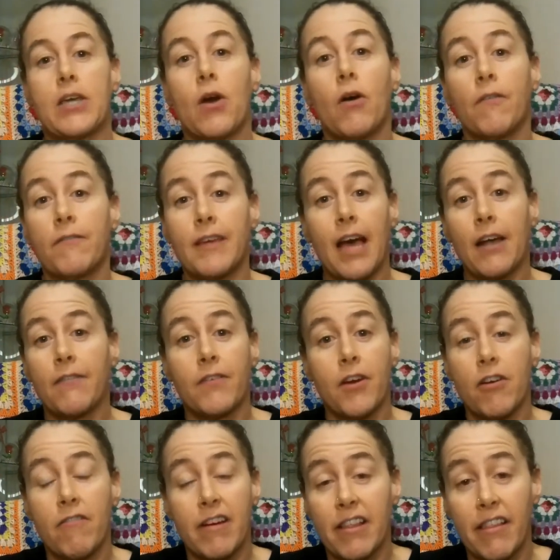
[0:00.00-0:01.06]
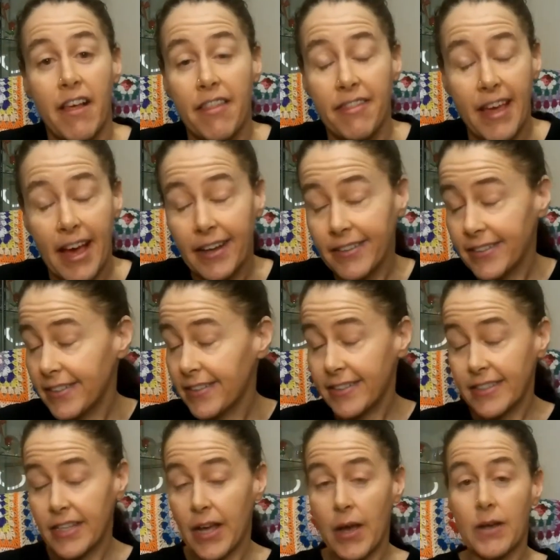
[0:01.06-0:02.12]
coffee advert or anything like that.
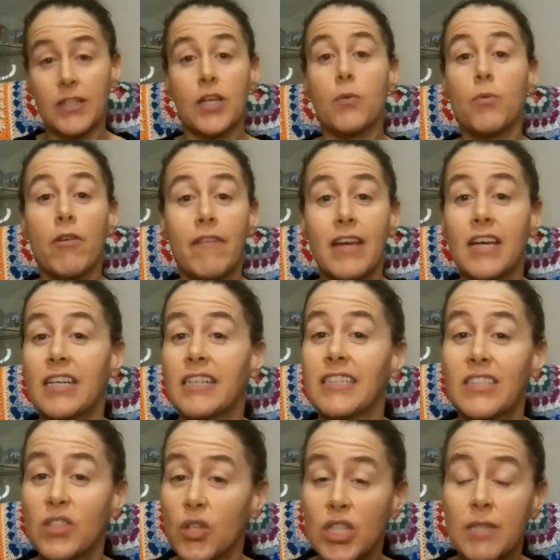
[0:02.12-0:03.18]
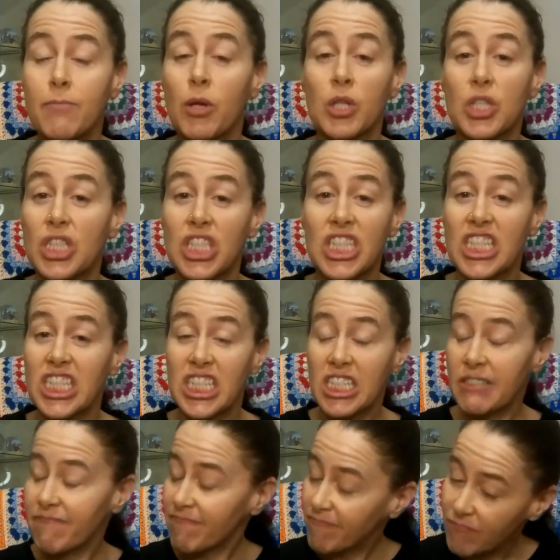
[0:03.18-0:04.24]
So, and don't worry, not sponsored,
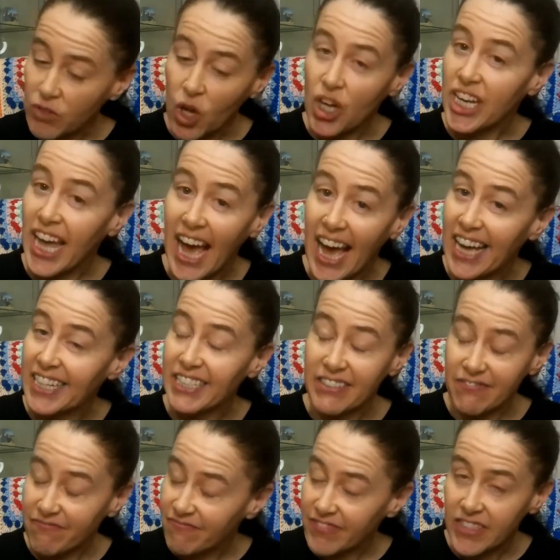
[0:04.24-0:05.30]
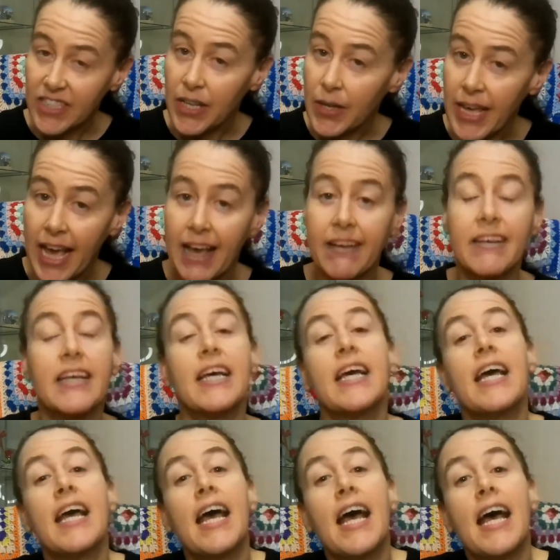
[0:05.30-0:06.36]
not an ad. So yeah.
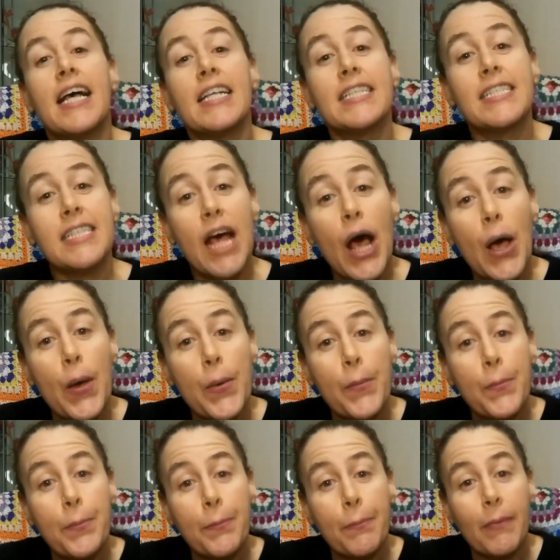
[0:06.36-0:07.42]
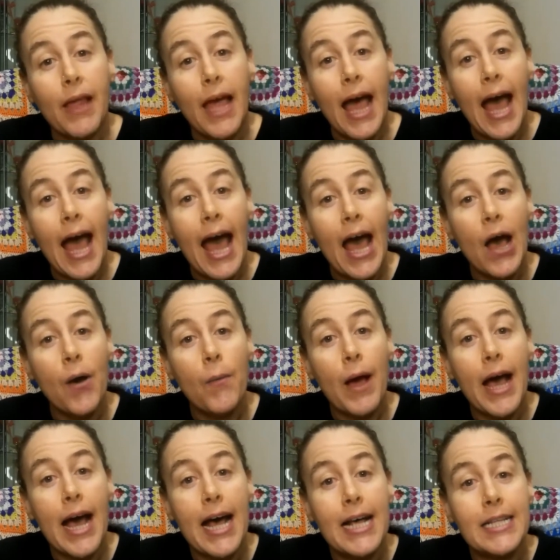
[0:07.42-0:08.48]
So, how
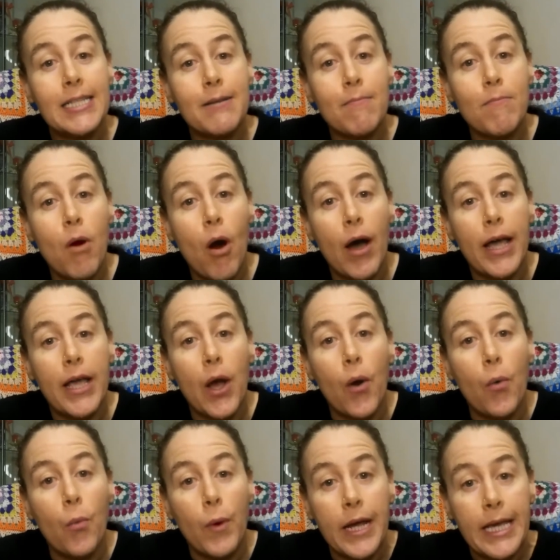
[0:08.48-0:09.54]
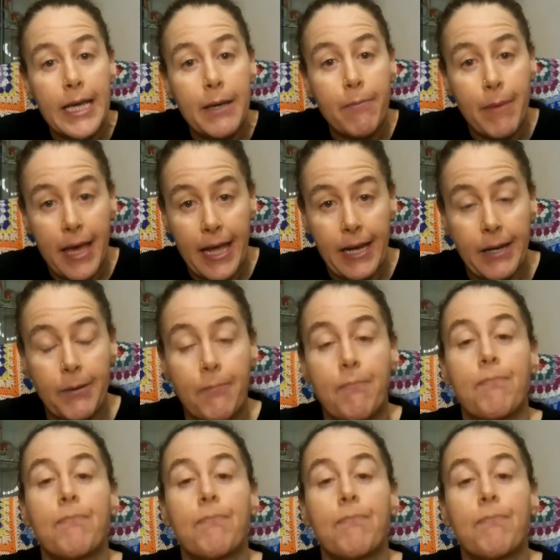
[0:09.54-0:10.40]
has my week been?